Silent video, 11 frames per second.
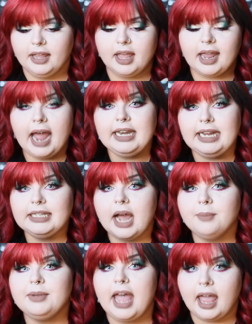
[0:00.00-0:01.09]
like I need
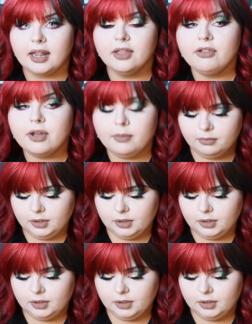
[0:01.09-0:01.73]
time to edit them,